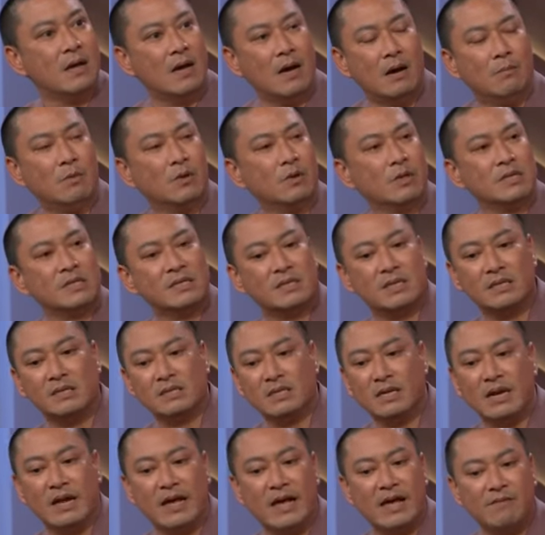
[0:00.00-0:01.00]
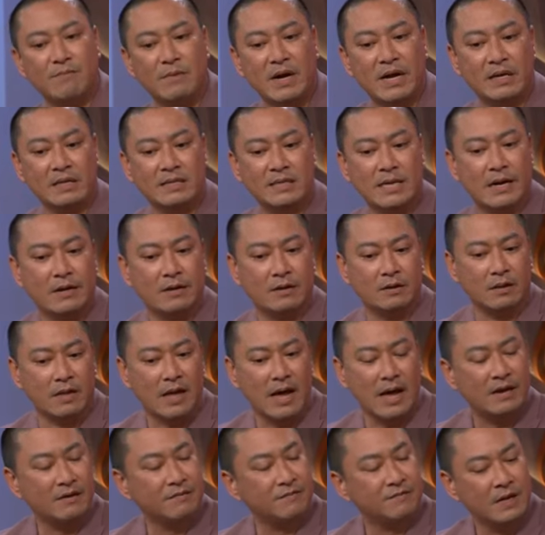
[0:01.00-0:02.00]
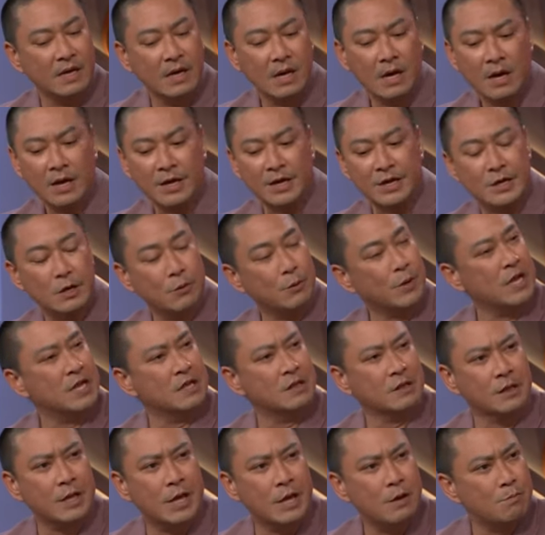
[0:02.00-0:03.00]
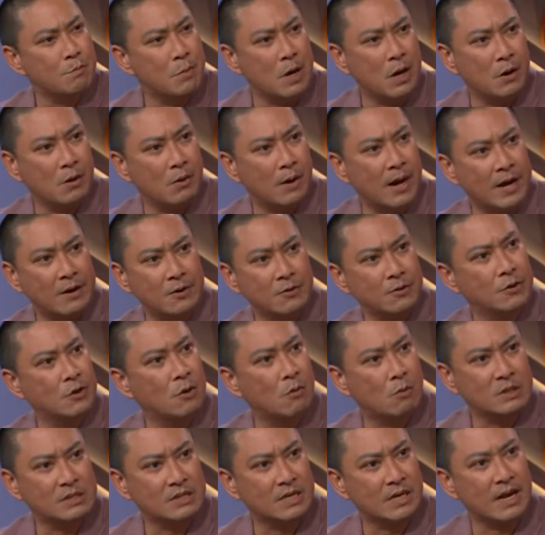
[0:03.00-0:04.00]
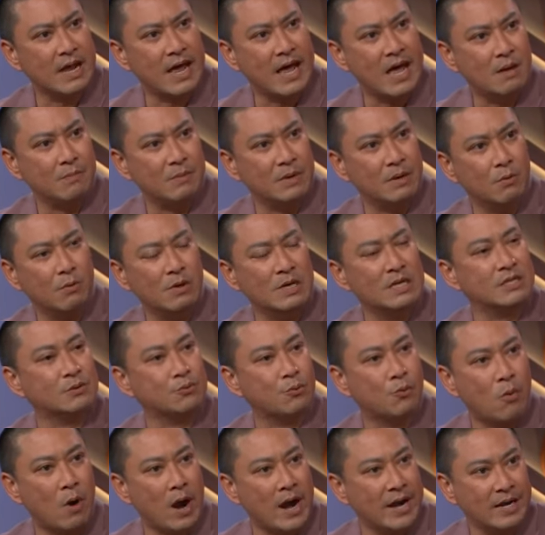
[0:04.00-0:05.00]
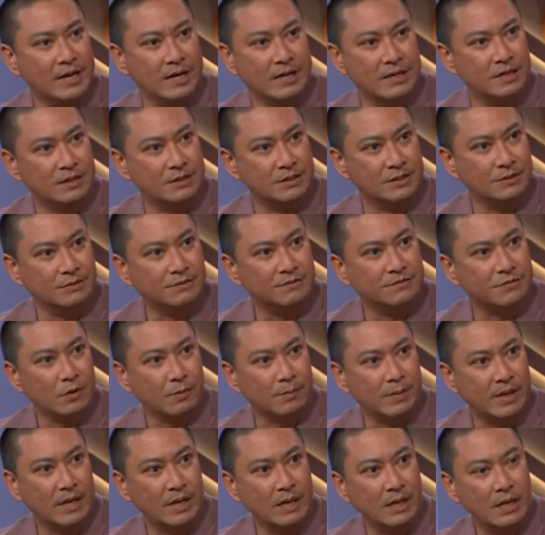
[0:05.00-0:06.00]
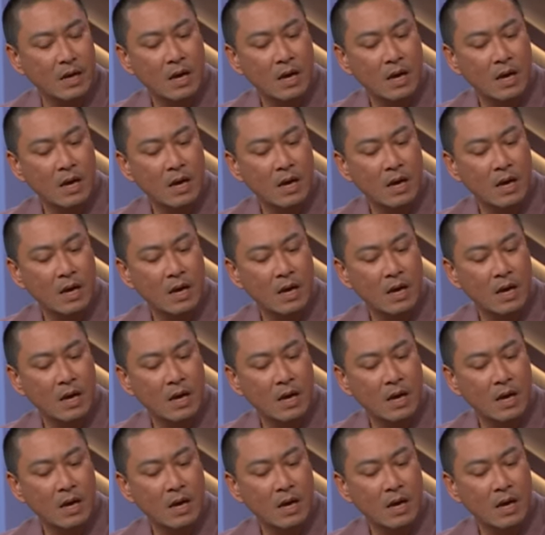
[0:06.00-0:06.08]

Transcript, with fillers: I'm only sixteen. I have my entire life, you know, in limbo. I don't know what's going to happen. What is writing going to do for me?